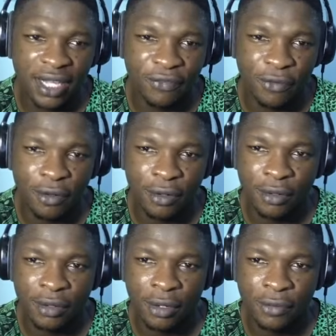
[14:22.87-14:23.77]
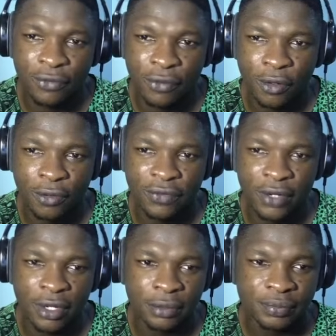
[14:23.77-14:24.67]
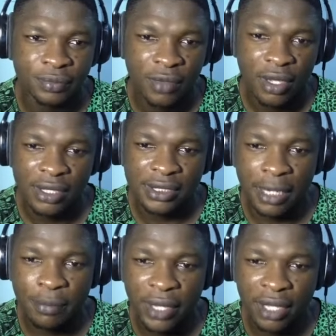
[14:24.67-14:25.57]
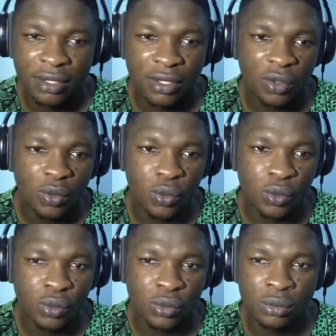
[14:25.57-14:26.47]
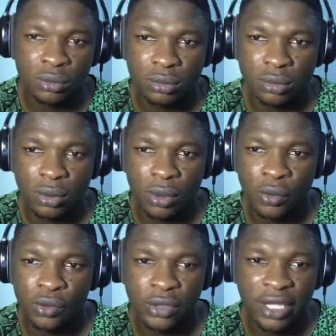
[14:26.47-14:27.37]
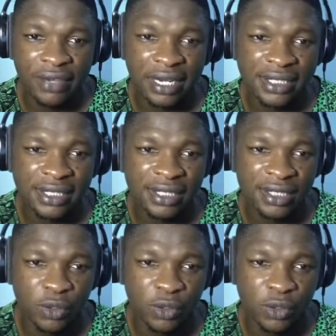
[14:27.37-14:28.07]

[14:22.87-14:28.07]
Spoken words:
of Zambia, who also gave an assist.